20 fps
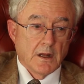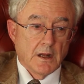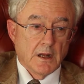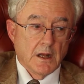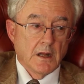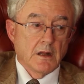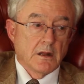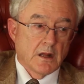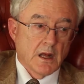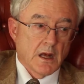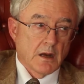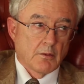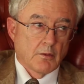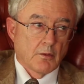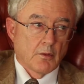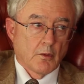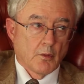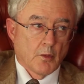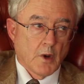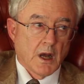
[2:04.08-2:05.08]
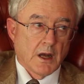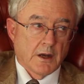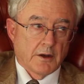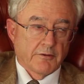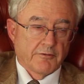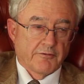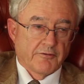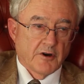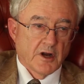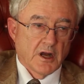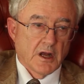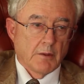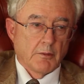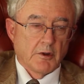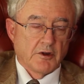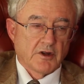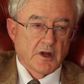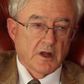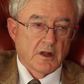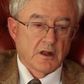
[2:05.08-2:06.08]
in that wider frame
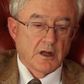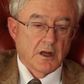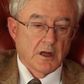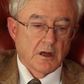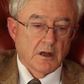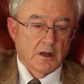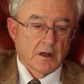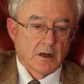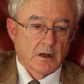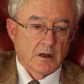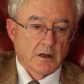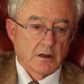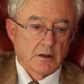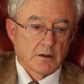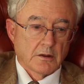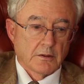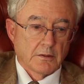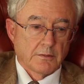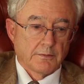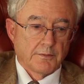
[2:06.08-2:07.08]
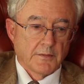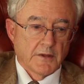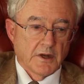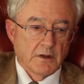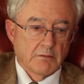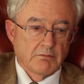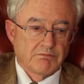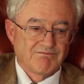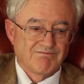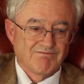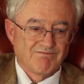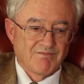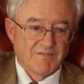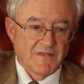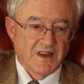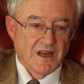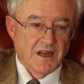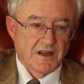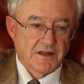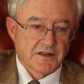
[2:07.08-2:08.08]
is, I think,
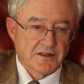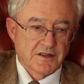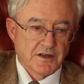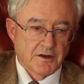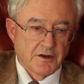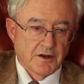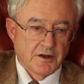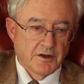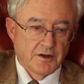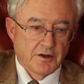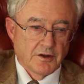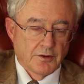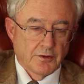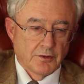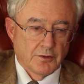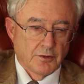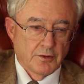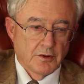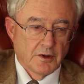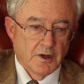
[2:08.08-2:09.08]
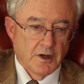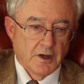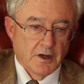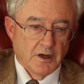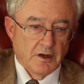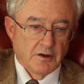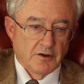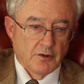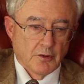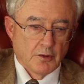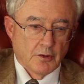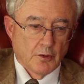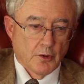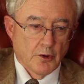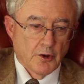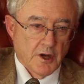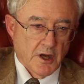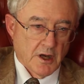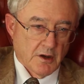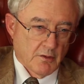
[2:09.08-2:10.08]
necessary to
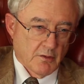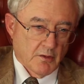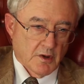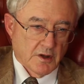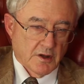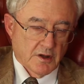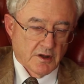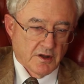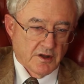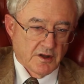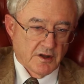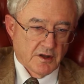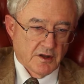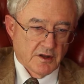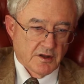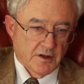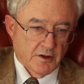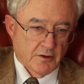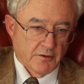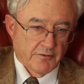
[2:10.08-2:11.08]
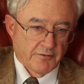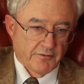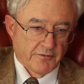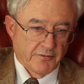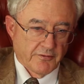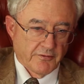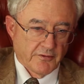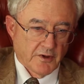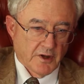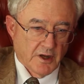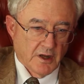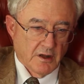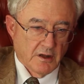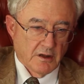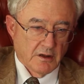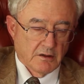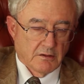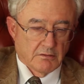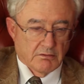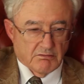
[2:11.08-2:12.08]
orient one's self
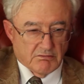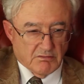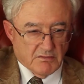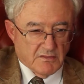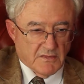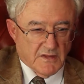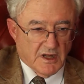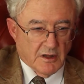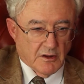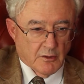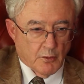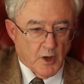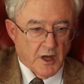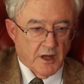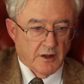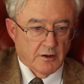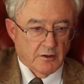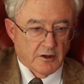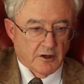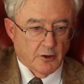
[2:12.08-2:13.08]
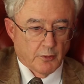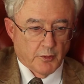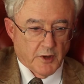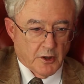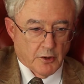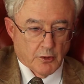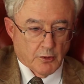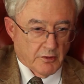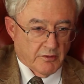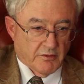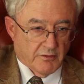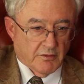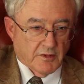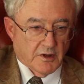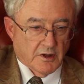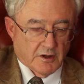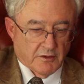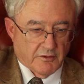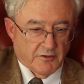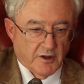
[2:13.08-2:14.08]
in the way that could be called
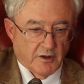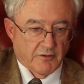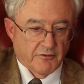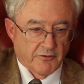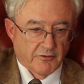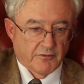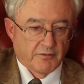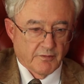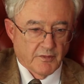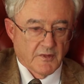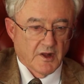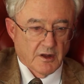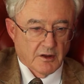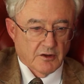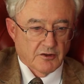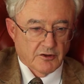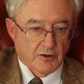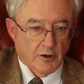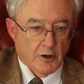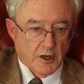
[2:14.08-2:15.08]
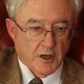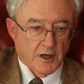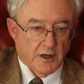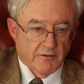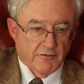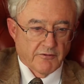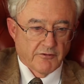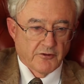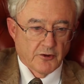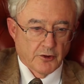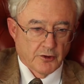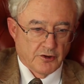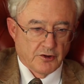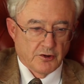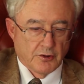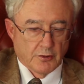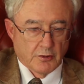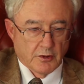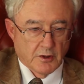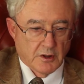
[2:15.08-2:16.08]
a scholarly
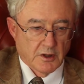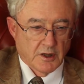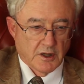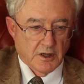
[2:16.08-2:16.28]
virtue